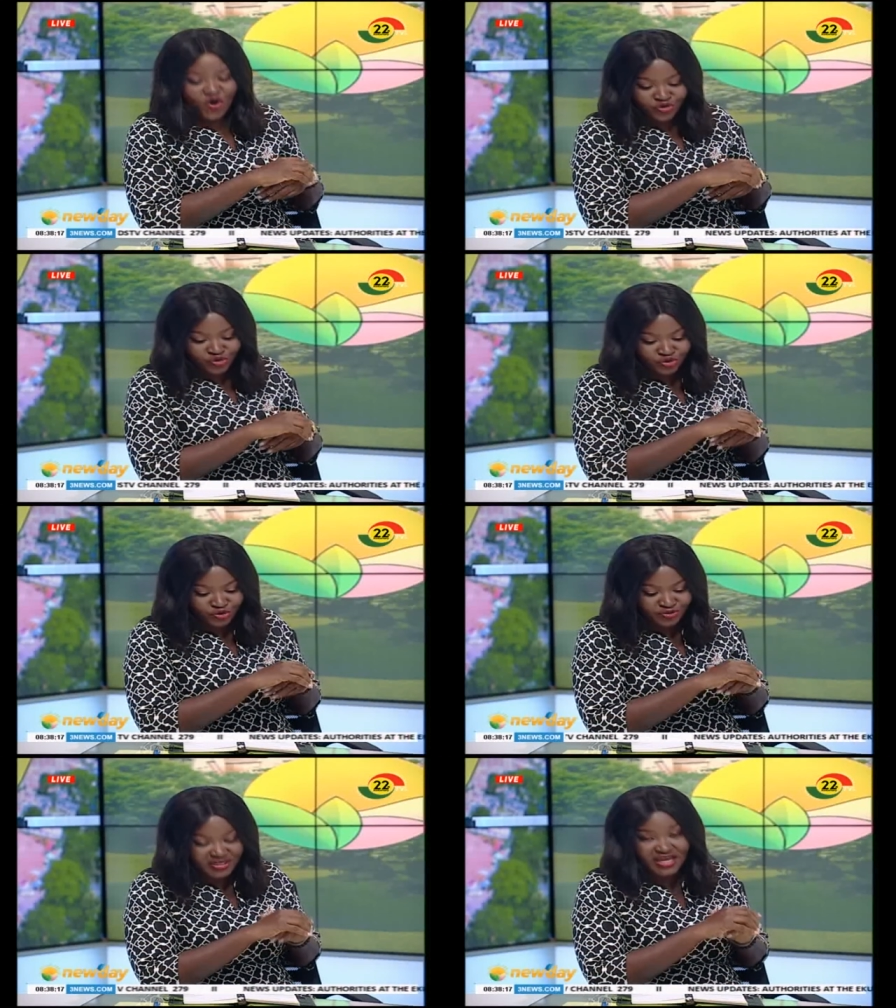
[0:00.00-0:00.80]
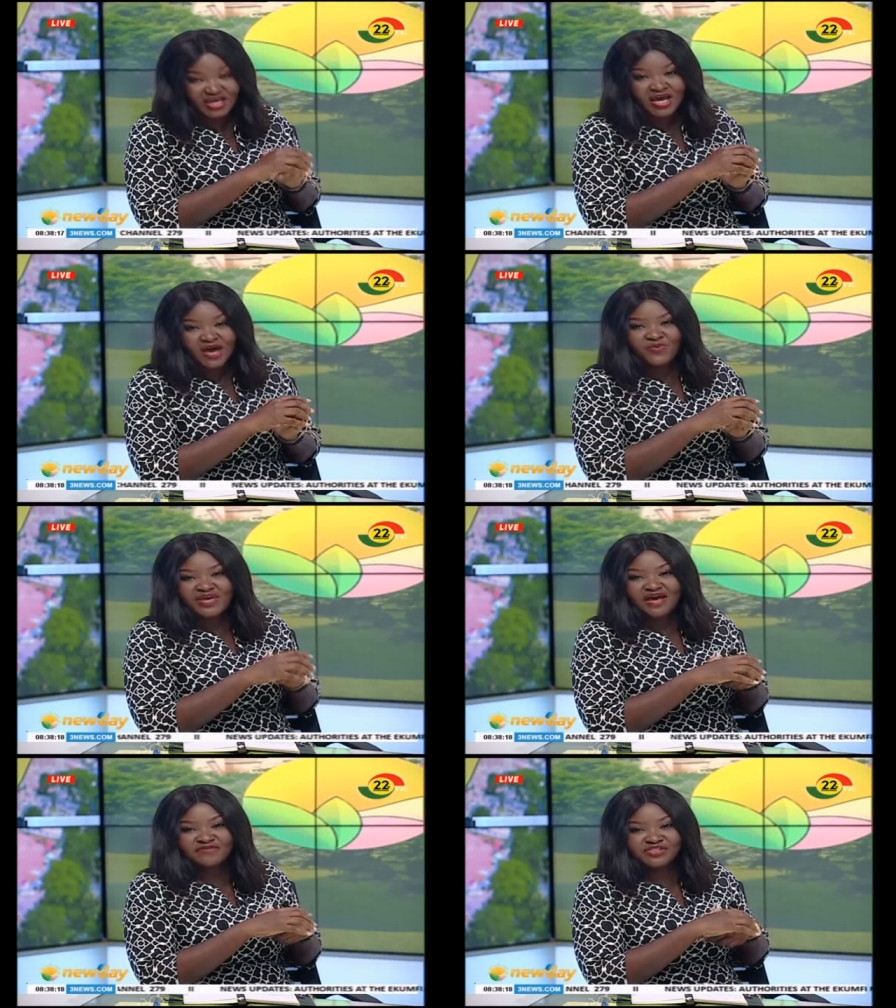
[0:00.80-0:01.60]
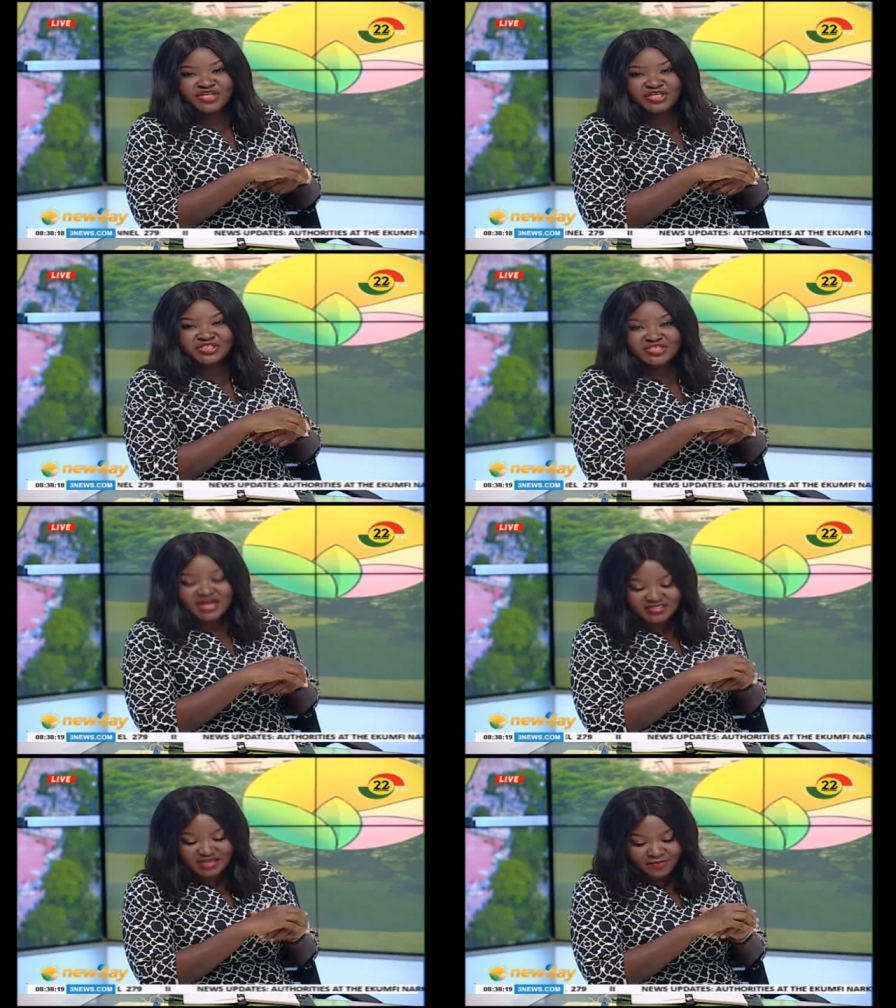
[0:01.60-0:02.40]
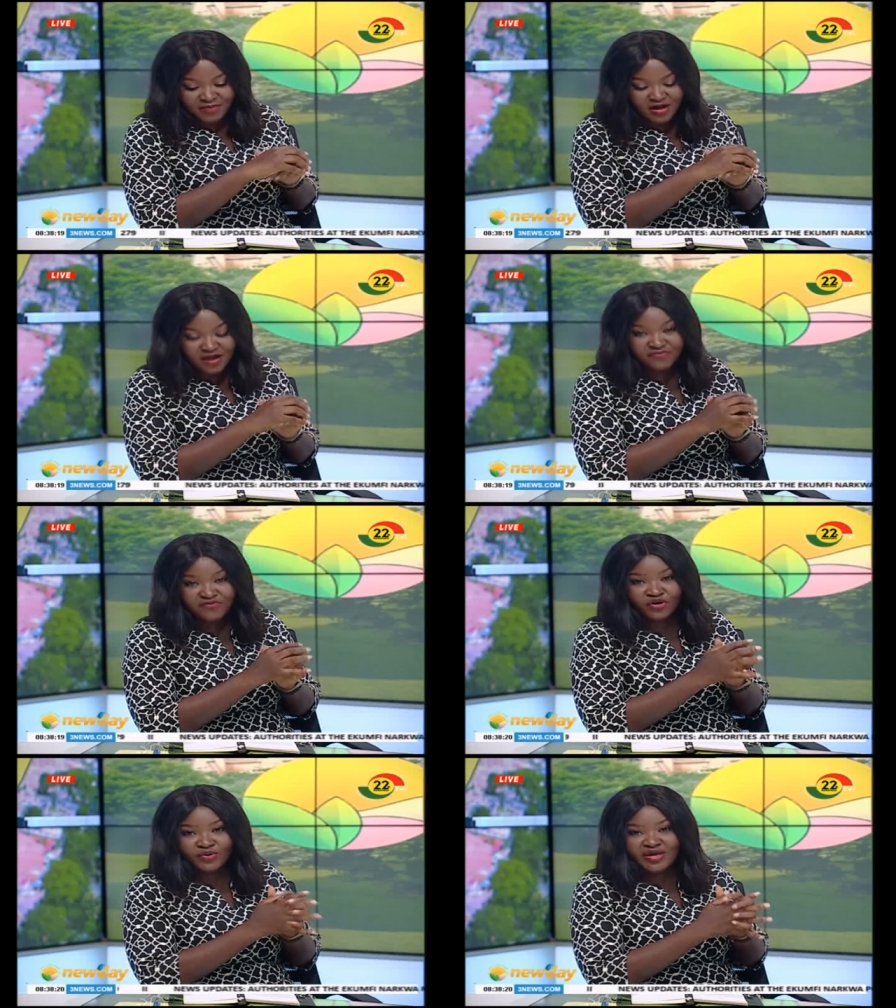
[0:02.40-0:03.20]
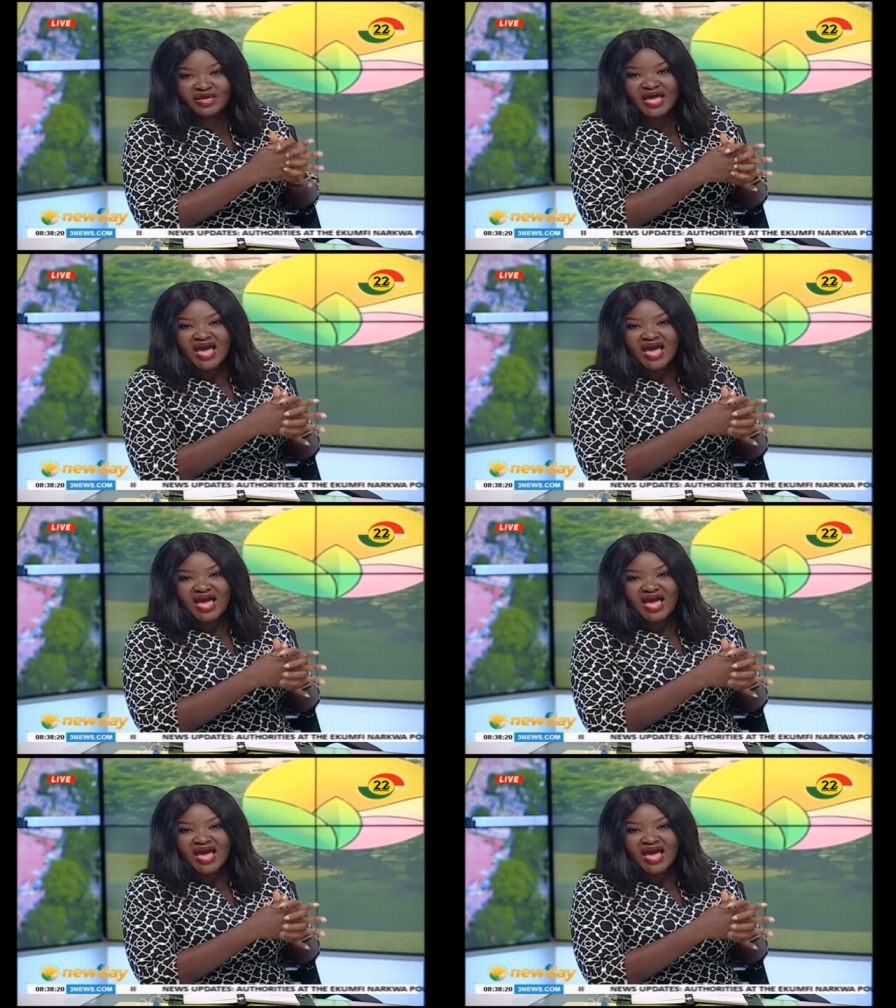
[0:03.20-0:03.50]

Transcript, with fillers: on New Day. We have GH Startup uh, following,